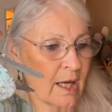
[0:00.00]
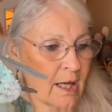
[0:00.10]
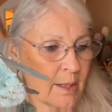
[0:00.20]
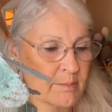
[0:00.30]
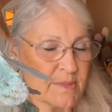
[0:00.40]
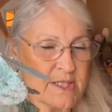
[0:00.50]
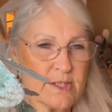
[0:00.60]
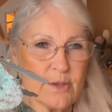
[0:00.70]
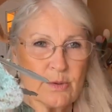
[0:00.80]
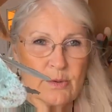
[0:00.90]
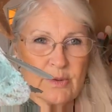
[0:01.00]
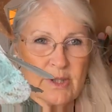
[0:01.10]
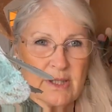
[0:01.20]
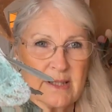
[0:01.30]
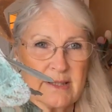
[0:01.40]
Um, so
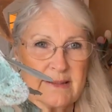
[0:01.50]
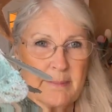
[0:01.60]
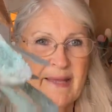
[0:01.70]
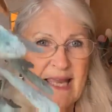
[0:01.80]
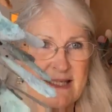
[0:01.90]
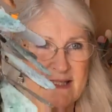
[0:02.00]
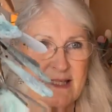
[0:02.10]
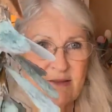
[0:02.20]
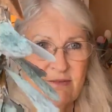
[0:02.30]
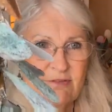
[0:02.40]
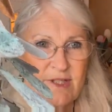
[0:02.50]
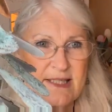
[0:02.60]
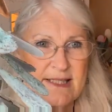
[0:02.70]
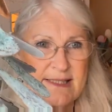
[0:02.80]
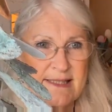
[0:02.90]
the paint kit for
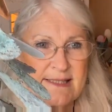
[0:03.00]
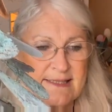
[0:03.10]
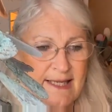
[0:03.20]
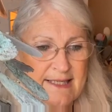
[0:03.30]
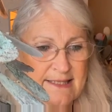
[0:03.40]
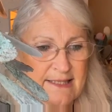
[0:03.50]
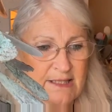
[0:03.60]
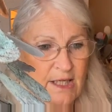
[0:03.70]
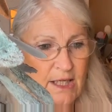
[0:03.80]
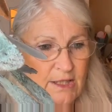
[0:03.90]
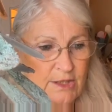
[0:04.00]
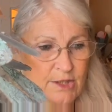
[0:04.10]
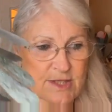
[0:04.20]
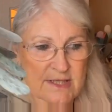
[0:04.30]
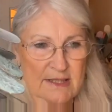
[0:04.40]
this is
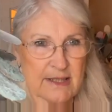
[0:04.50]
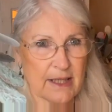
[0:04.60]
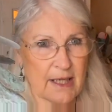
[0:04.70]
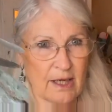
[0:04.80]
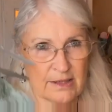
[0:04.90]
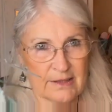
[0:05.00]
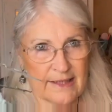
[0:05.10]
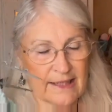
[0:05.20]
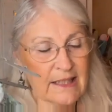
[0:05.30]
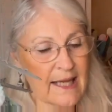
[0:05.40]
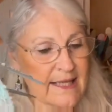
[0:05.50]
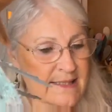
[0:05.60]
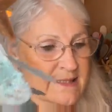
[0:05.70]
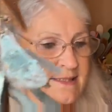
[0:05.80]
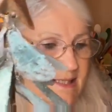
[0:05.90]
$19. The online
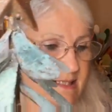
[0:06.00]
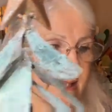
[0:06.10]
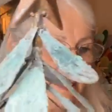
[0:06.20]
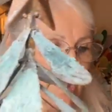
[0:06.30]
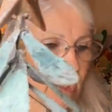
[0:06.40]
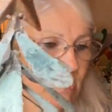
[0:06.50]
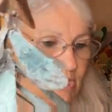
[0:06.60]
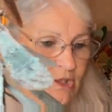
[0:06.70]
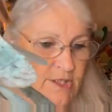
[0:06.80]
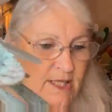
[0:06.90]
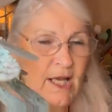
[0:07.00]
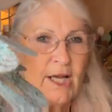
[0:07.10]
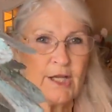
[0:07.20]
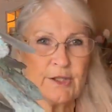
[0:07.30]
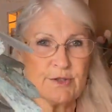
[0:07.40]
class is $19.
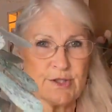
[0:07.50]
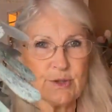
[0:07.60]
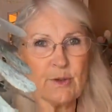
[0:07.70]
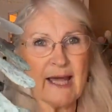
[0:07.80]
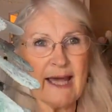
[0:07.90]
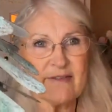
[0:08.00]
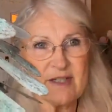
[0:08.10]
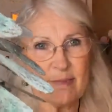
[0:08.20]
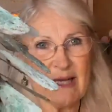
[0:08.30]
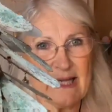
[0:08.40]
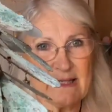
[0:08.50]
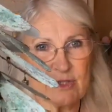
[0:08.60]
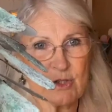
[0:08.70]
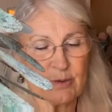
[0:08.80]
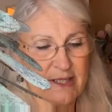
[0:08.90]
You do have to buy
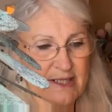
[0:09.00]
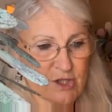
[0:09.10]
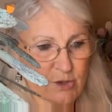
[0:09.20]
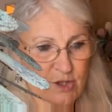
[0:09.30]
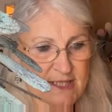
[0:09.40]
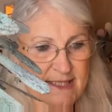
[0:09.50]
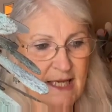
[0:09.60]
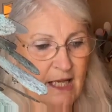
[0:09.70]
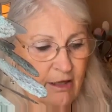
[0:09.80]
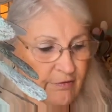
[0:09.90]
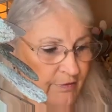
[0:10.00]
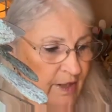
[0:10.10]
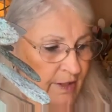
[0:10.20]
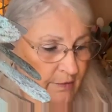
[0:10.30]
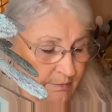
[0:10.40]
the trees yourself.
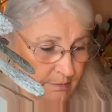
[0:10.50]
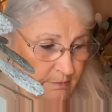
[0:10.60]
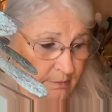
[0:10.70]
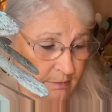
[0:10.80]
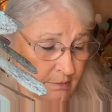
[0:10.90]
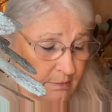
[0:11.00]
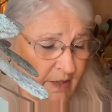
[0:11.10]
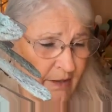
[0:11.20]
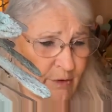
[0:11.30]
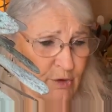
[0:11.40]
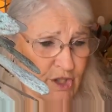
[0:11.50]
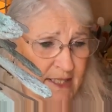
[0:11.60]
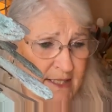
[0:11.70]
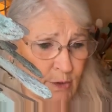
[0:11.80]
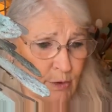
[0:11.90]
If you
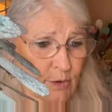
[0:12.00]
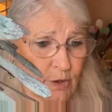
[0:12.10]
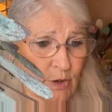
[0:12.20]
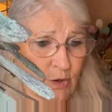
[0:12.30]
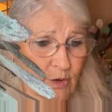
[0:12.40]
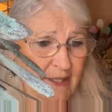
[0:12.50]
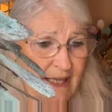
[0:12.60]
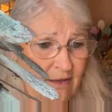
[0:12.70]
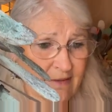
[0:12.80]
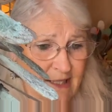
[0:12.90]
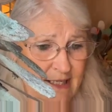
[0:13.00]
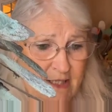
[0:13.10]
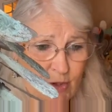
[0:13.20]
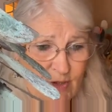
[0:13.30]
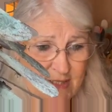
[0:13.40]
just Google galvanized